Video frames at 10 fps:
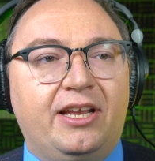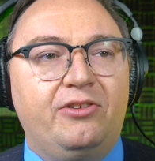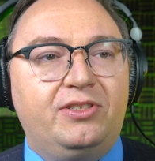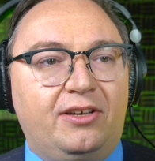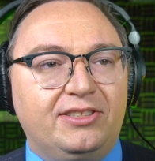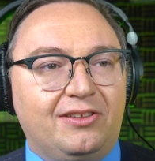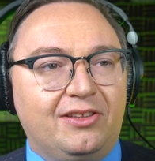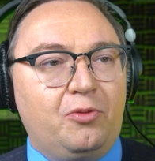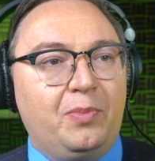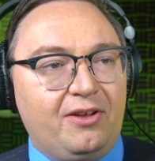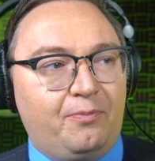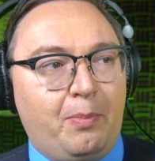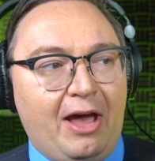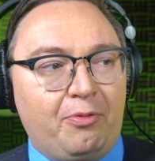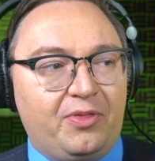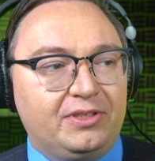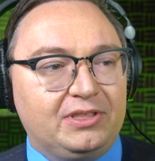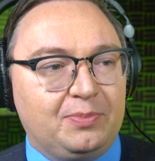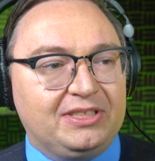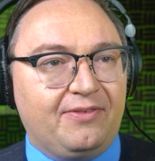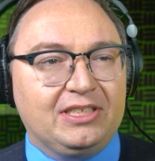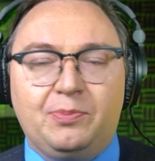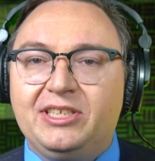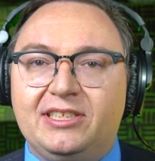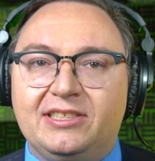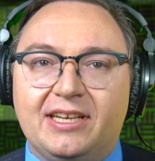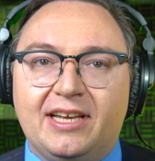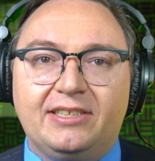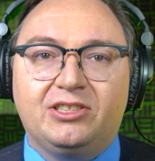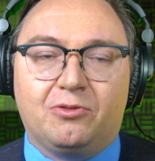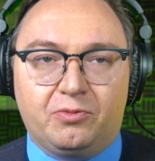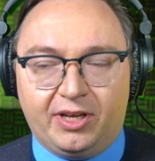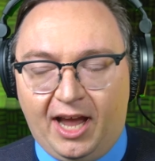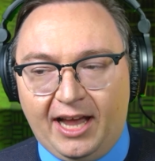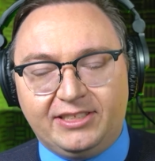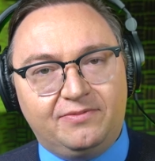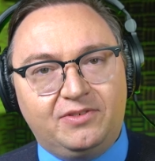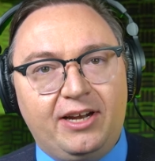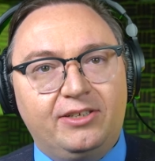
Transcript: Can you tell us a little bit about the specific species, I guess, or the kinds of